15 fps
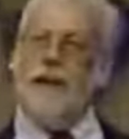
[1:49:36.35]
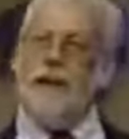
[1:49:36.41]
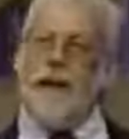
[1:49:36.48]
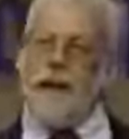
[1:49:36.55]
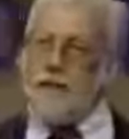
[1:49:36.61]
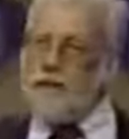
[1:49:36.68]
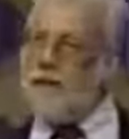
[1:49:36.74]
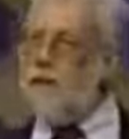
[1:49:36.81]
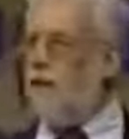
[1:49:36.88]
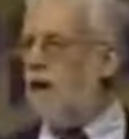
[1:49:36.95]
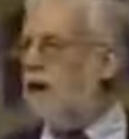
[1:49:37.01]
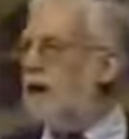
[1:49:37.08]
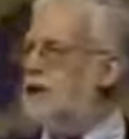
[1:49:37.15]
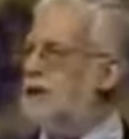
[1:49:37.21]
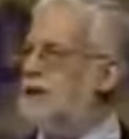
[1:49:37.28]
Then, of
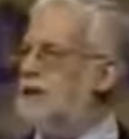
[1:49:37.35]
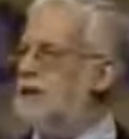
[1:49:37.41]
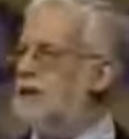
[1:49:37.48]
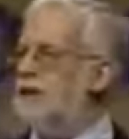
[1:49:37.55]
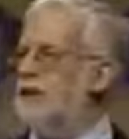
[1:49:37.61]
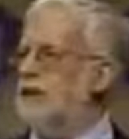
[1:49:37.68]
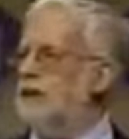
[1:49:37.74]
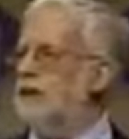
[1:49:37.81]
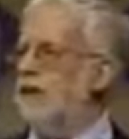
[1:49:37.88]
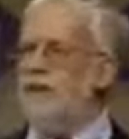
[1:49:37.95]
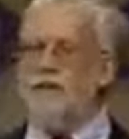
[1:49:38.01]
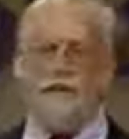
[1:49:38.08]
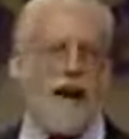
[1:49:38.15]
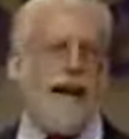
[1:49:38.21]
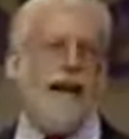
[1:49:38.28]
course,
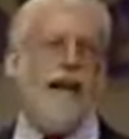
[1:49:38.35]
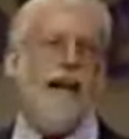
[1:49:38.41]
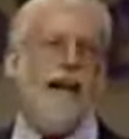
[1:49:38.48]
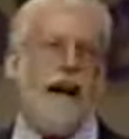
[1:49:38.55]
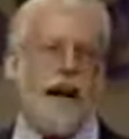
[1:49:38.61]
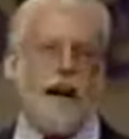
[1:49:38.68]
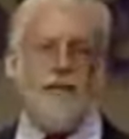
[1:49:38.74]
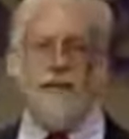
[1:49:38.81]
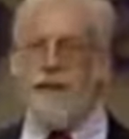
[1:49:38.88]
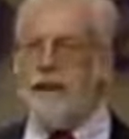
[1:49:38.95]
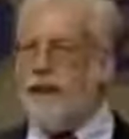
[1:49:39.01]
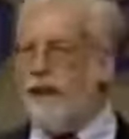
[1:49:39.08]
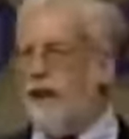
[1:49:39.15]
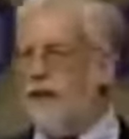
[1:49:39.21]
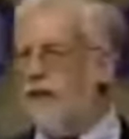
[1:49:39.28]
we finally have the
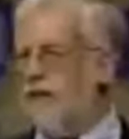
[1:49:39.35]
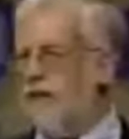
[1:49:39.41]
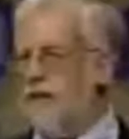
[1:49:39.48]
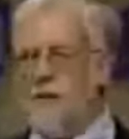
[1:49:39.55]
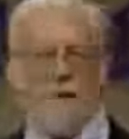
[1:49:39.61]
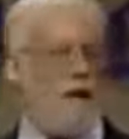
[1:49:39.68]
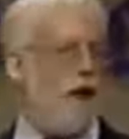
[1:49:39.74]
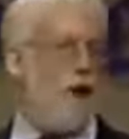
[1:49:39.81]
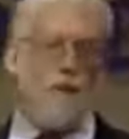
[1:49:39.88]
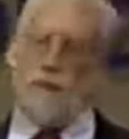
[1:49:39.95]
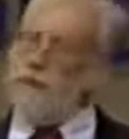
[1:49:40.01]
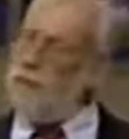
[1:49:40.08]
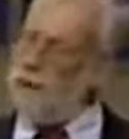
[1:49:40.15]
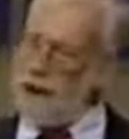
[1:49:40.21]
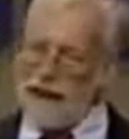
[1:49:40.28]
character we've all
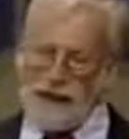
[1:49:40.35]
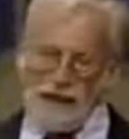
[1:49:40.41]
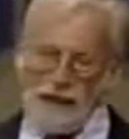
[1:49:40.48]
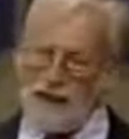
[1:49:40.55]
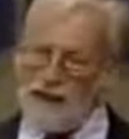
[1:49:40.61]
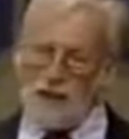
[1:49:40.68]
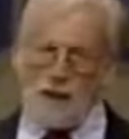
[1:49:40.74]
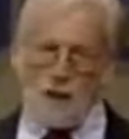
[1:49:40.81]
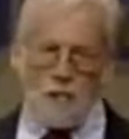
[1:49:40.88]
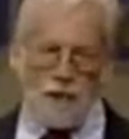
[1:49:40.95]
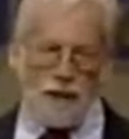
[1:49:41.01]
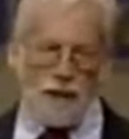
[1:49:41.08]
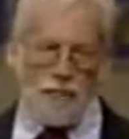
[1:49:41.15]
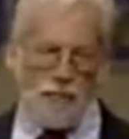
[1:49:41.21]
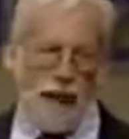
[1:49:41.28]
been waiting to hear so
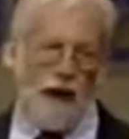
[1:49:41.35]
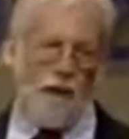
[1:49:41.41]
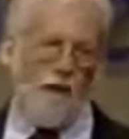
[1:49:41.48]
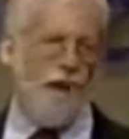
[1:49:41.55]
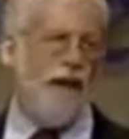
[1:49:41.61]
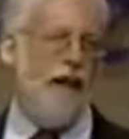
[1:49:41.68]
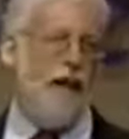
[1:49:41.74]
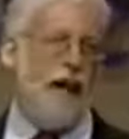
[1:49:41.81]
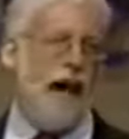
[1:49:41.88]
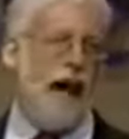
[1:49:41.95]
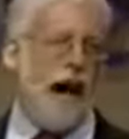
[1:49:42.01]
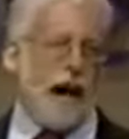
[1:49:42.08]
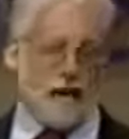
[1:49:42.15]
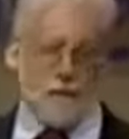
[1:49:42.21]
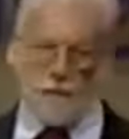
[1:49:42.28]
much about,
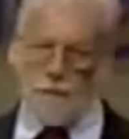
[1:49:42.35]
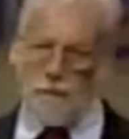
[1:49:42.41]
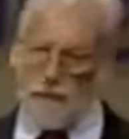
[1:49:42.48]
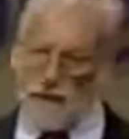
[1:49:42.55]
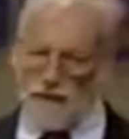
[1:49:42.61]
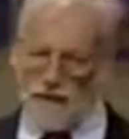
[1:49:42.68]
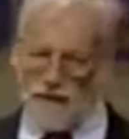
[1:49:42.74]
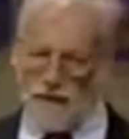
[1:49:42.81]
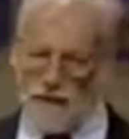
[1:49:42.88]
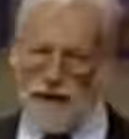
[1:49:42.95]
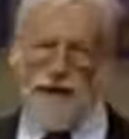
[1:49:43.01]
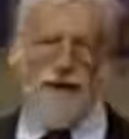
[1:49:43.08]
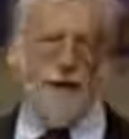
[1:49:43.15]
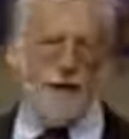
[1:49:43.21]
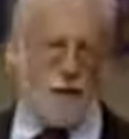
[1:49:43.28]
Hiram Abiff
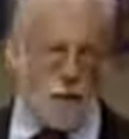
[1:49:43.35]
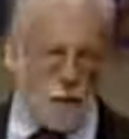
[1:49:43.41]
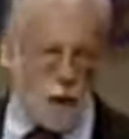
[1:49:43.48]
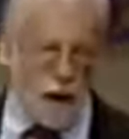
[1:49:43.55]
the